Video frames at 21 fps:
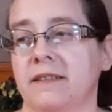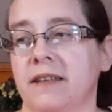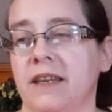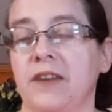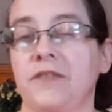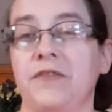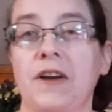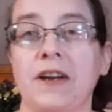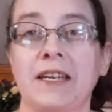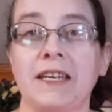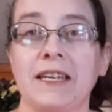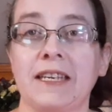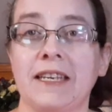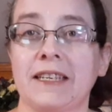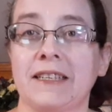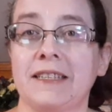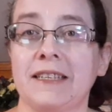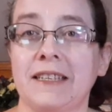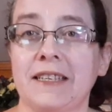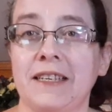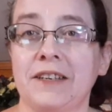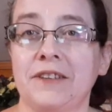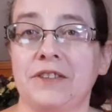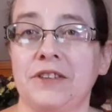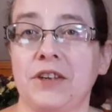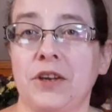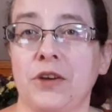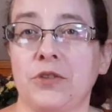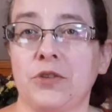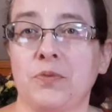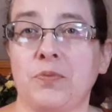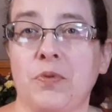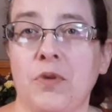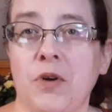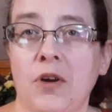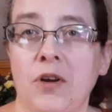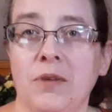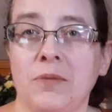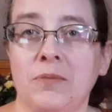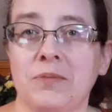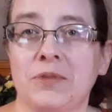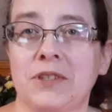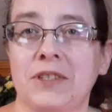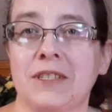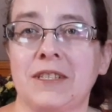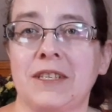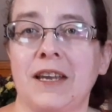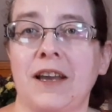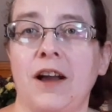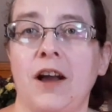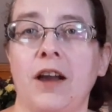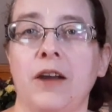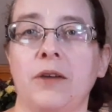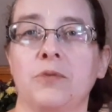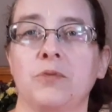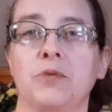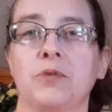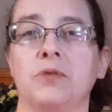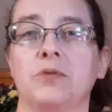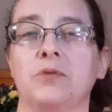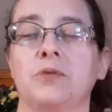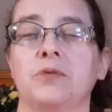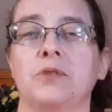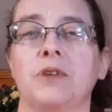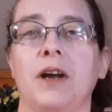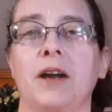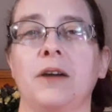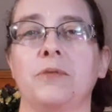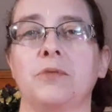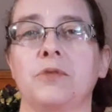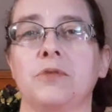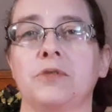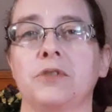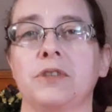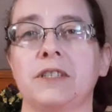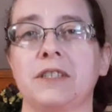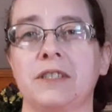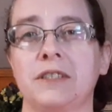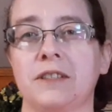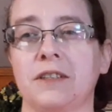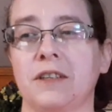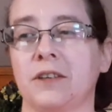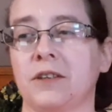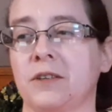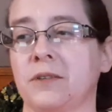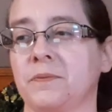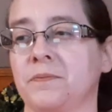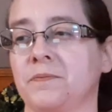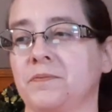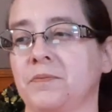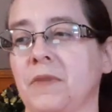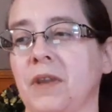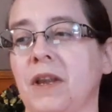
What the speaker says: if I can get to any of the other prompts, I will put the